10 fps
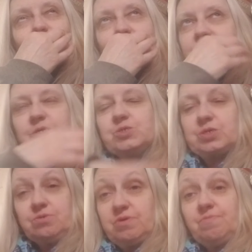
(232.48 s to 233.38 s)
There's
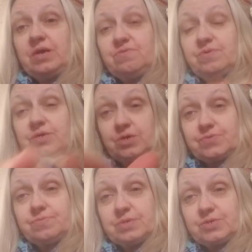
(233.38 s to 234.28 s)
going to be many videos
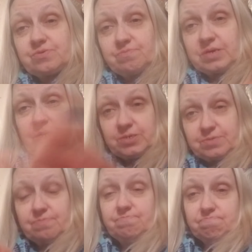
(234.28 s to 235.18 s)
from this one because
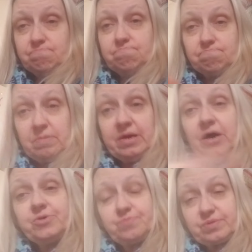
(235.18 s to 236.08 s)
my
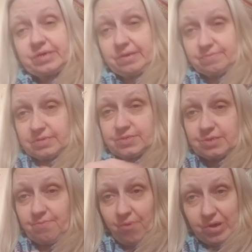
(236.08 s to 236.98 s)
husband leaves at
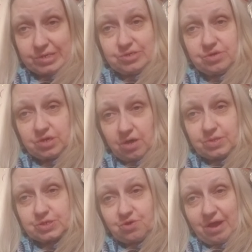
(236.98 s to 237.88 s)
some point during all
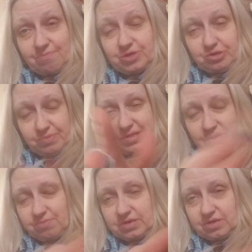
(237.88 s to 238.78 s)
this crap, too, but that'll
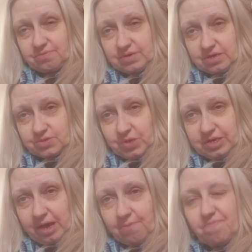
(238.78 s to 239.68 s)
be another video. So,
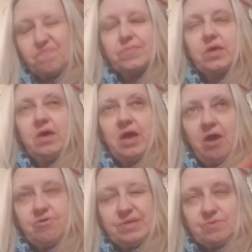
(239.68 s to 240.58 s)
anyhow,
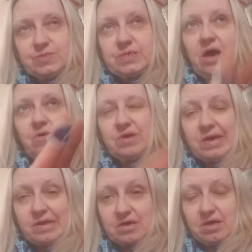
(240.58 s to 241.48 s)
everything was set. We
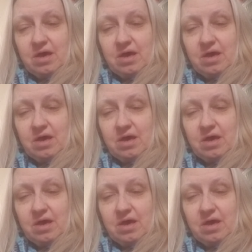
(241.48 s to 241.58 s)
had a